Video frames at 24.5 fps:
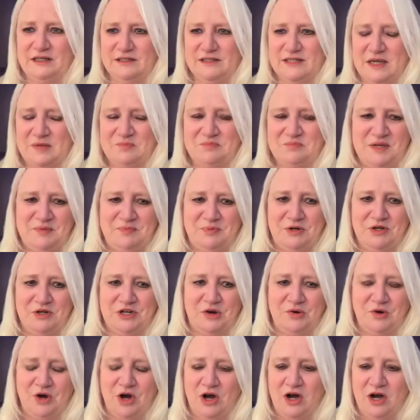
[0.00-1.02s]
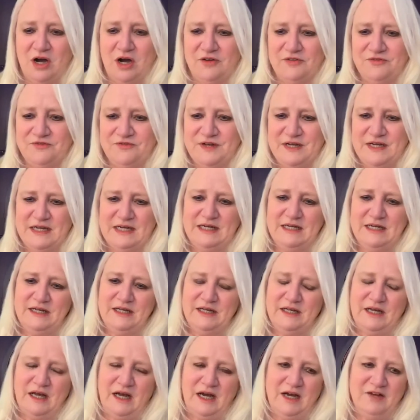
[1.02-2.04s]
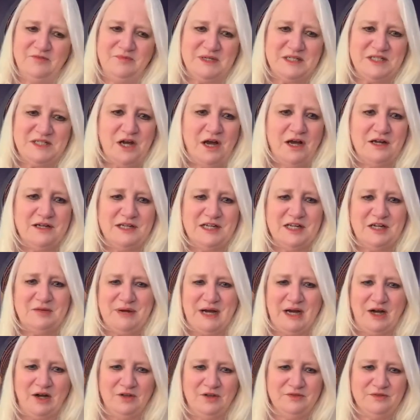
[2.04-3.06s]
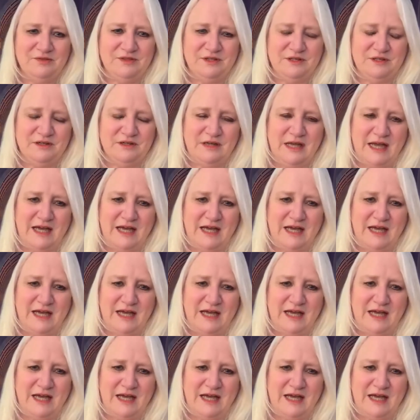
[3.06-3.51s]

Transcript: some people go off, I've been talking about the